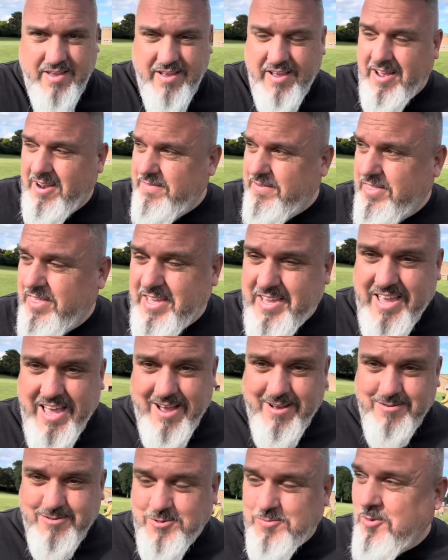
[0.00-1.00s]
If you think
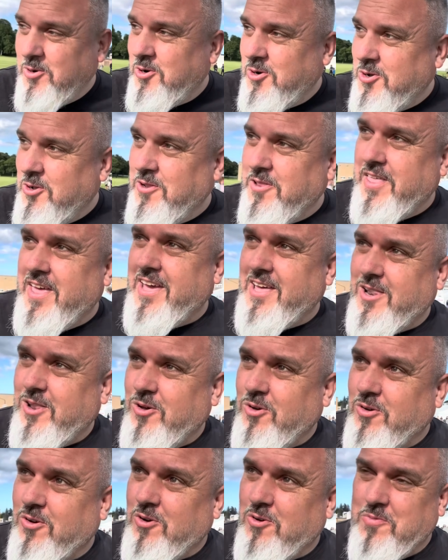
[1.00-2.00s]
how small they
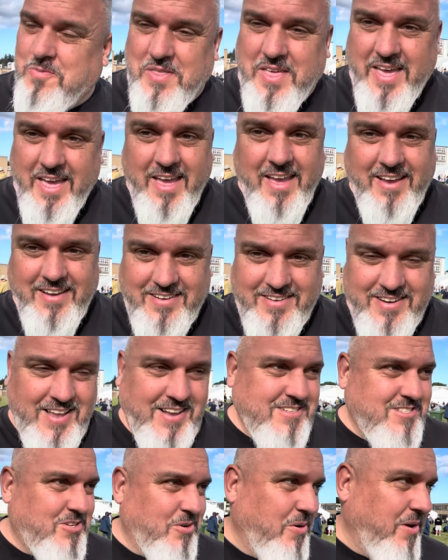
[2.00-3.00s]
look up there
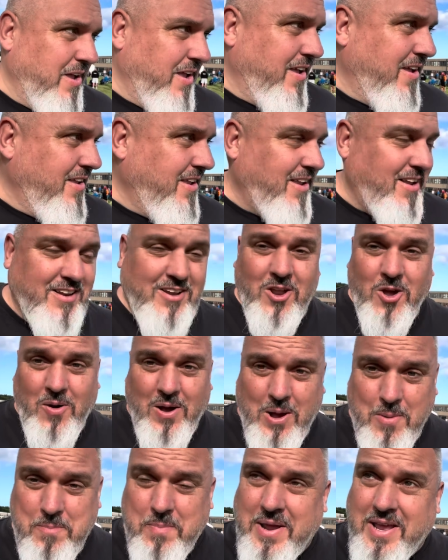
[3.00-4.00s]
next to it, you can know
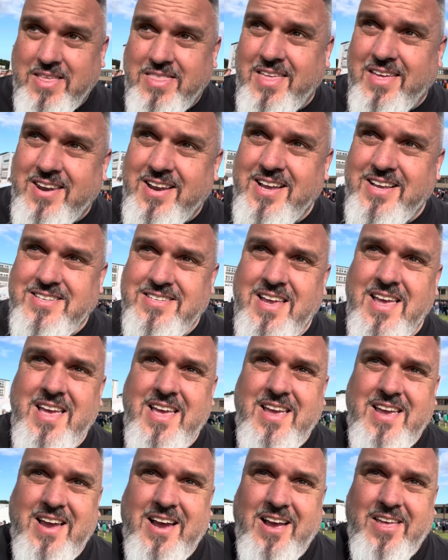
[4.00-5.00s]
how big that is,
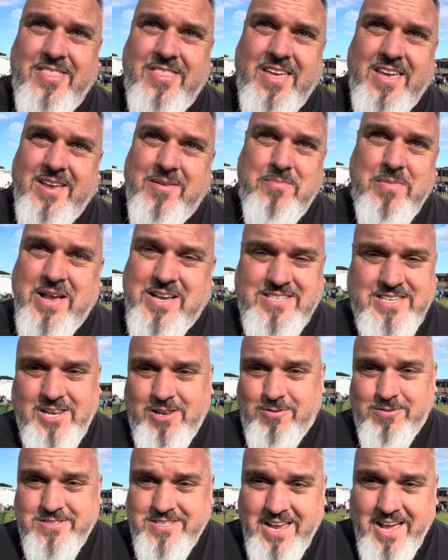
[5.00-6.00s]
and that makes it
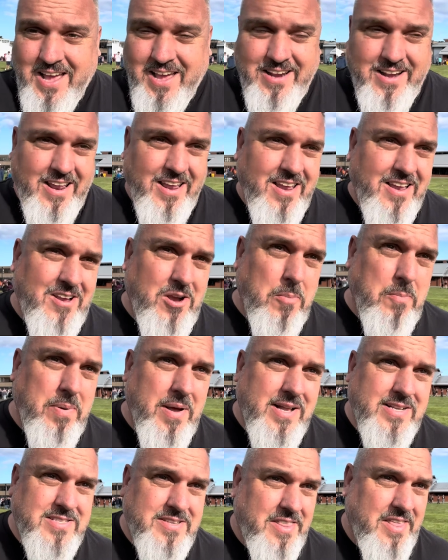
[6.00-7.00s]
look tiny
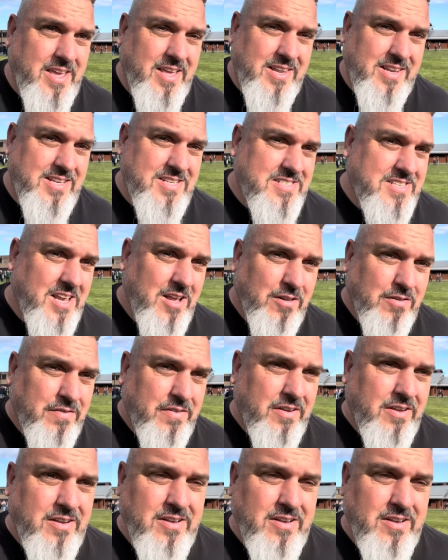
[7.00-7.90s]
compared to the hill itself.